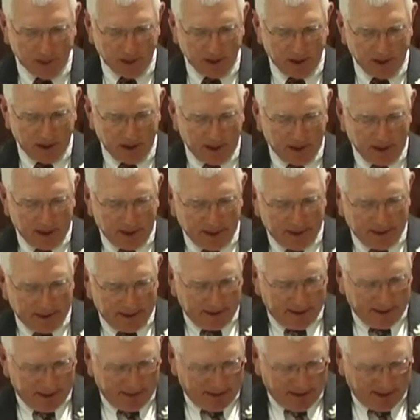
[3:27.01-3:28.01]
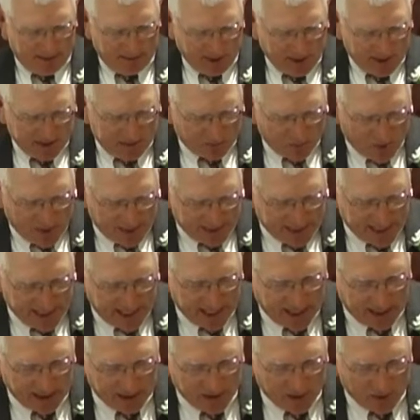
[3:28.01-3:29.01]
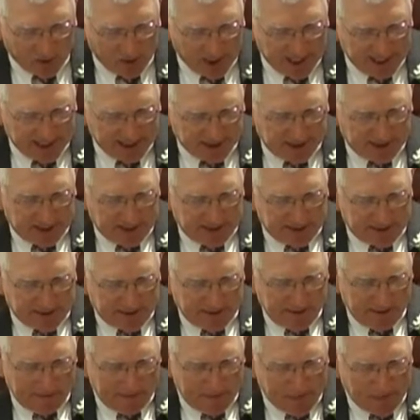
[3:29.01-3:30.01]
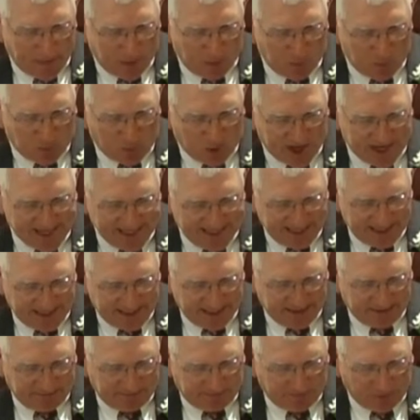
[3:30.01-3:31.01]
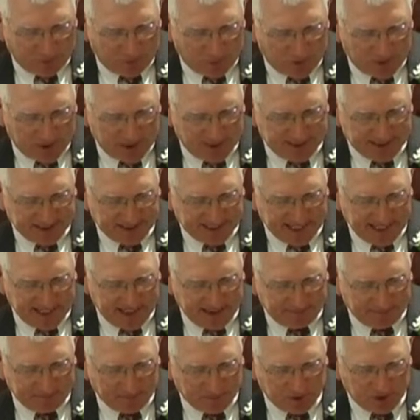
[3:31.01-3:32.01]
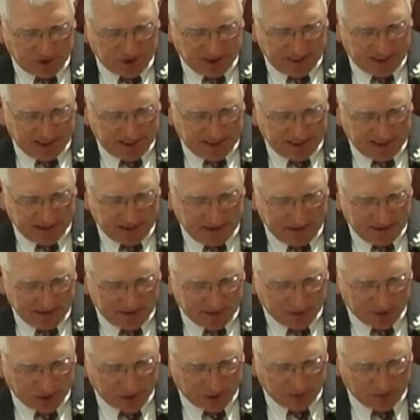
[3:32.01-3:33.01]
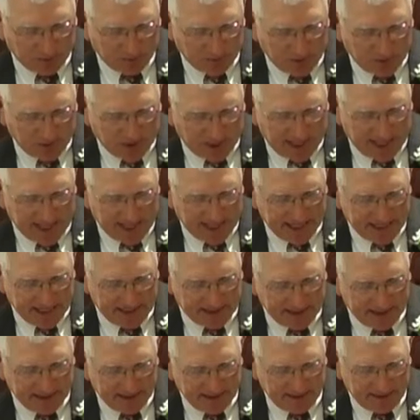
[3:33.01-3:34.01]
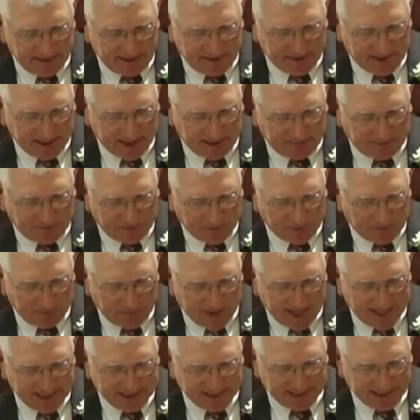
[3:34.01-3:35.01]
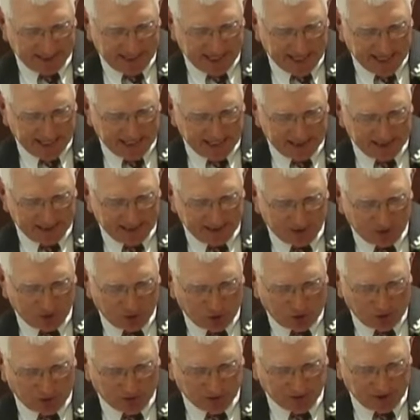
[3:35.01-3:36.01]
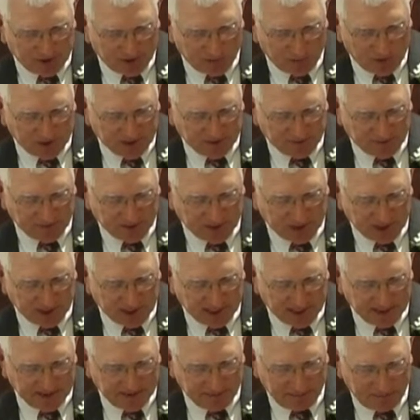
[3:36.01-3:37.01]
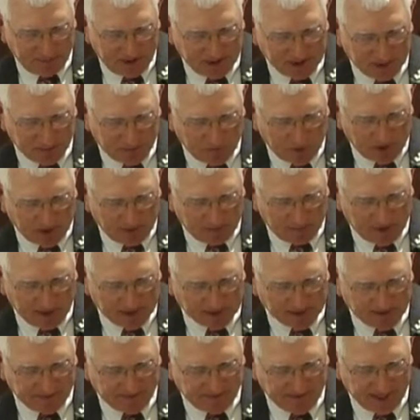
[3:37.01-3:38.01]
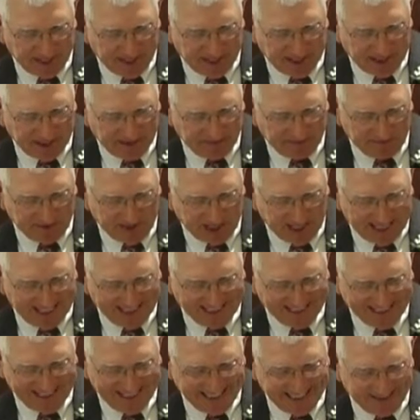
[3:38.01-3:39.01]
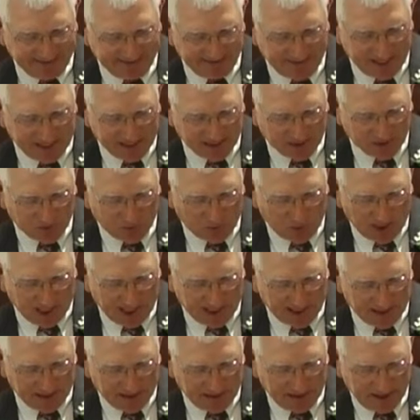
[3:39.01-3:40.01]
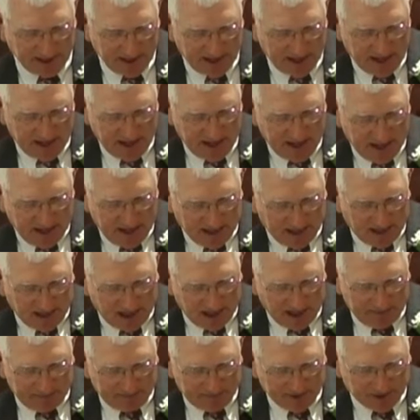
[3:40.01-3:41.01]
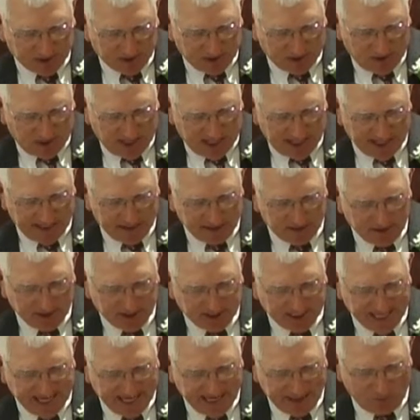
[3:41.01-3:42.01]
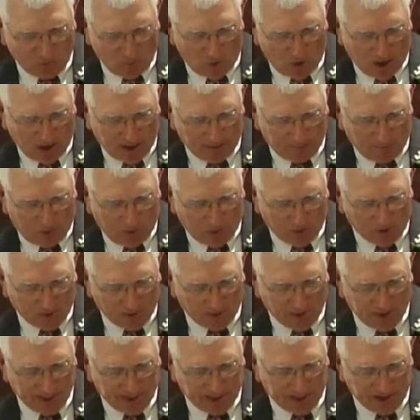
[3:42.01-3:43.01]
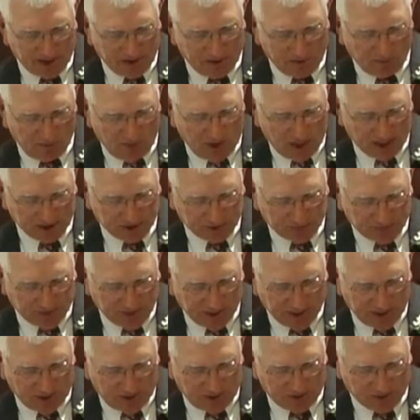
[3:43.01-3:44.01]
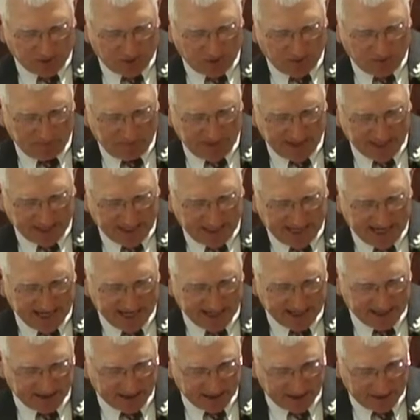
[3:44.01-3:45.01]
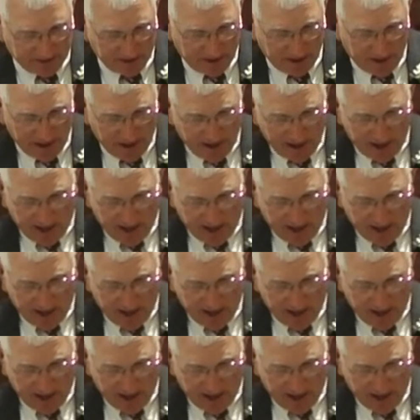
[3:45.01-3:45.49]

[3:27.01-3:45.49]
I'm going to run down a little list here. Bradenton, Florida, Salem, Virginia, Sherbrooke, Canada, Bedford Mines, Canada, Charleston, West Virginia, Pittsburgh, Pennsylvania, Valencia, Venezuela, Columbus, Ohio, San Juan, Puerto Rico, Montreal, Quebec, Canada,